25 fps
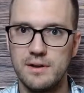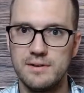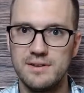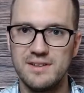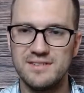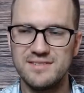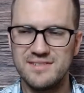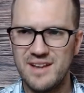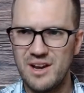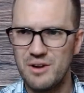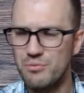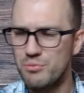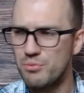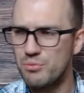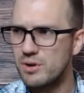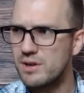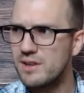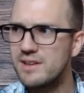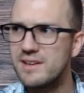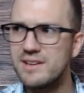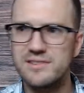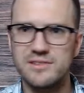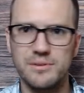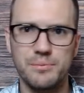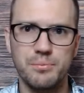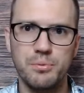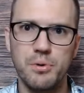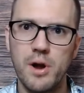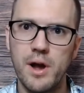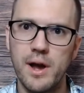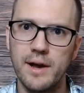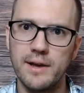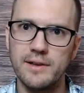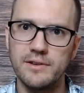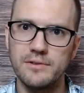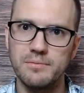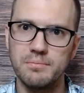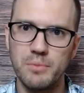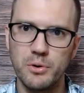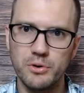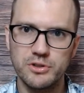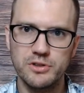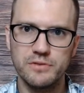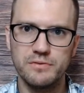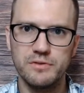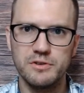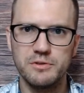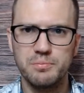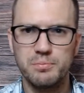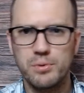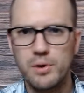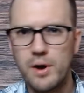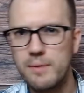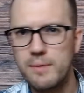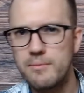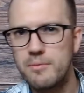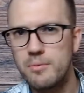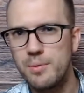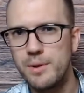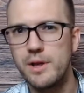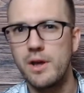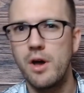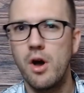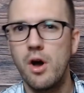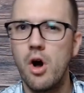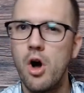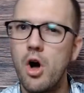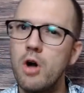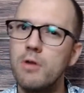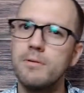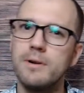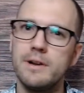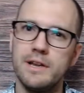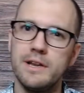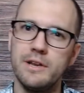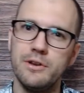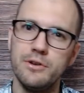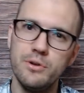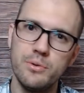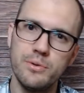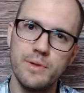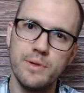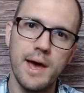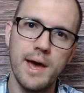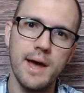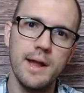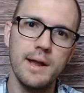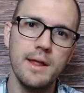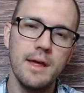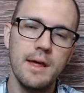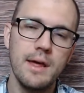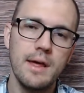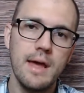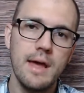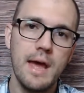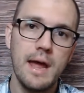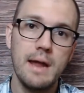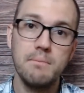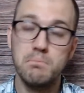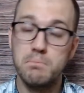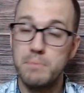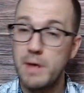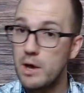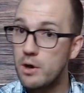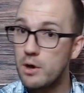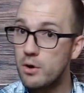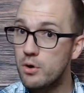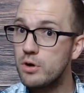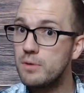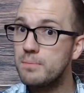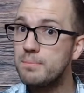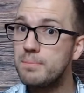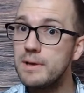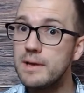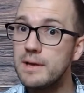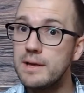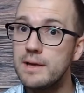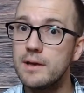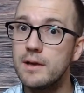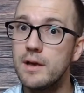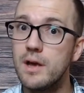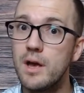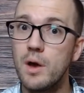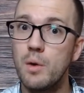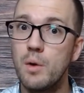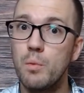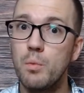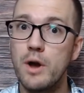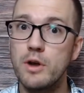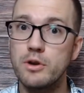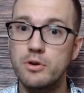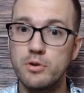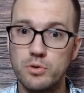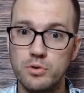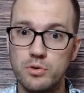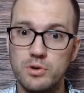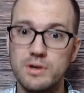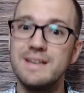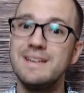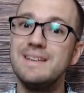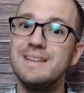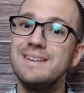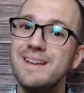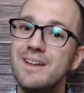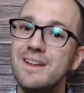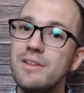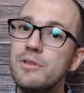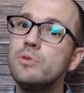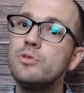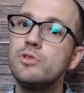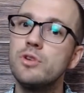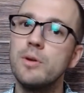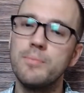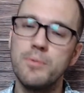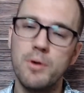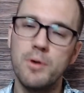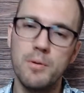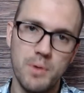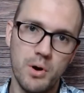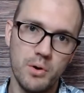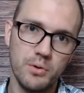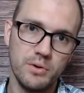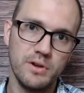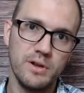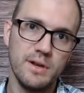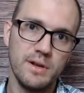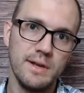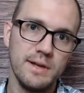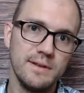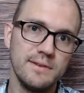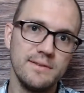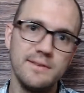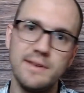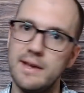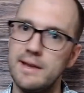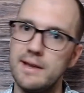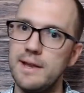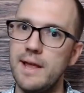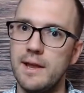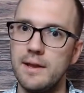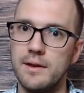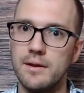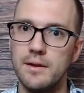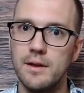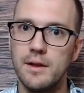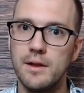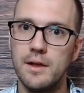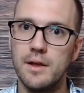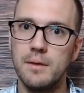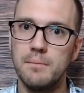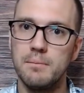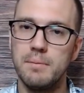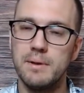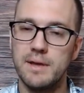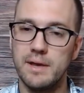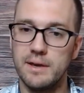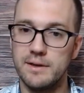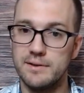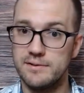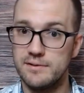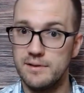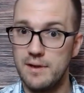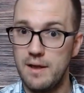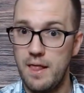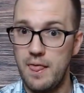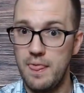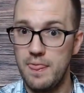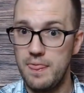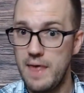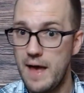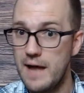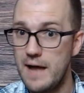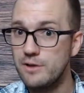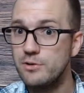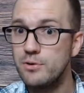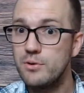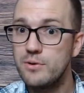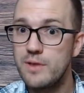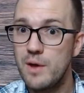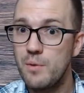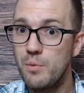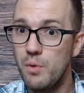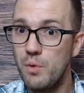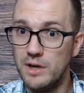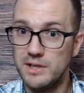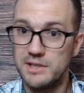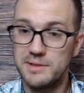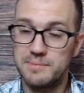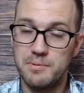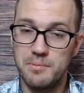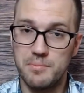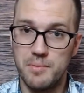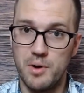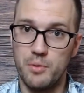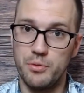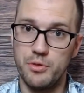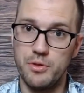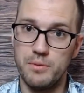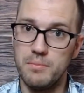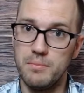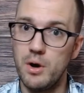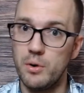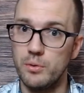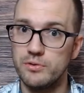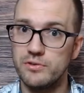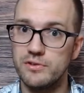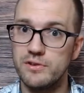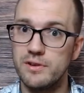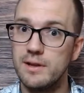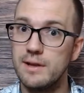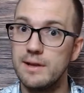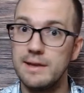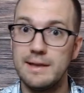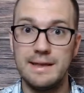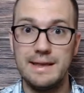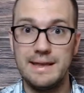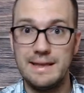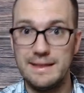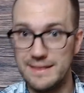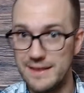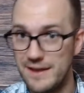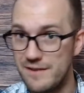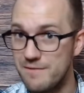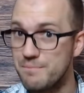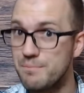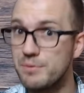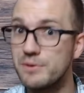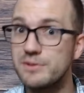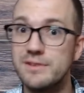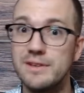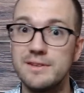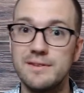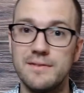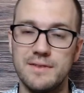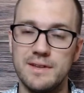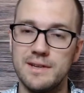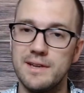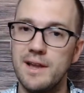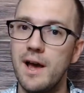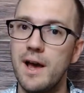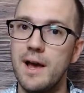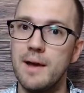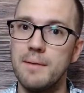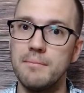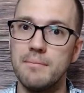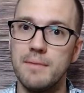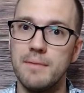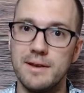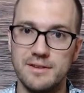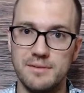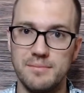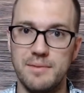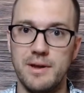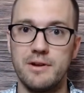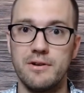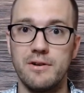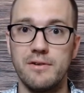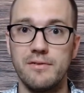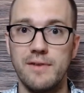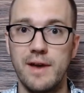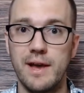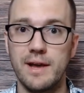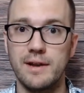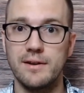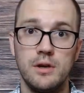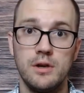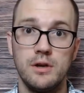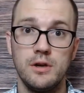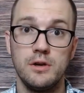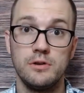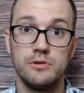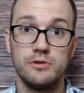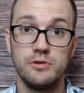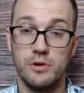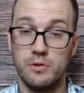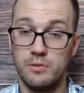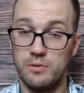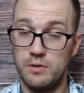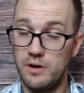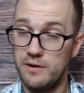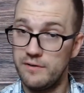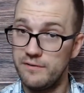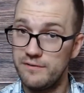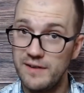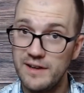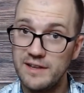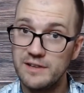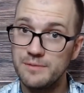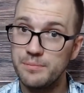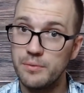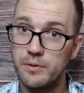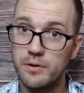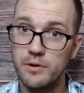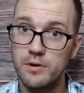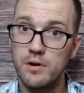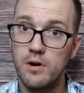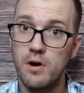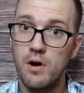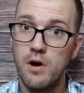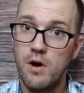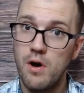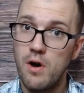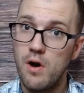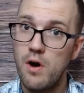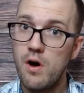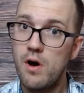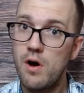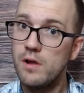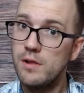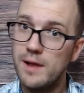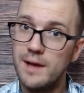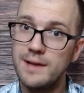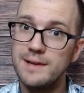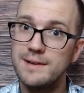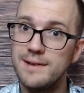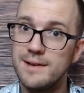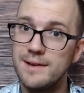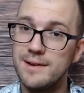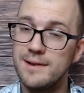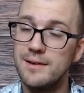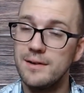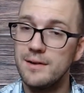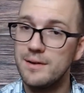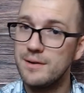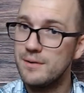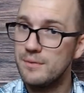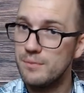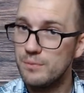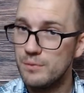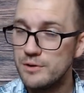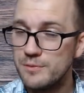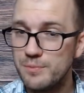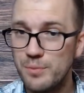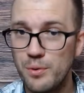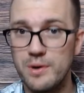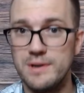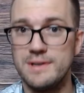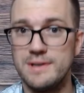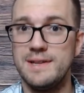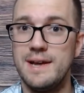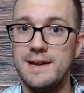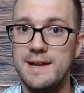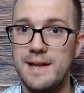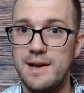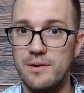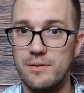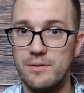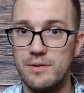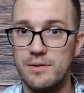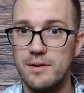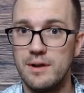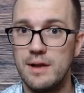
That's not really a surprise. Most of us probably already knew that, and that could be why Google continues to promote CNN, because that's who they want to promote the most, 11% of the time, as a matter of fact. So on Facebook, all I did was point that out.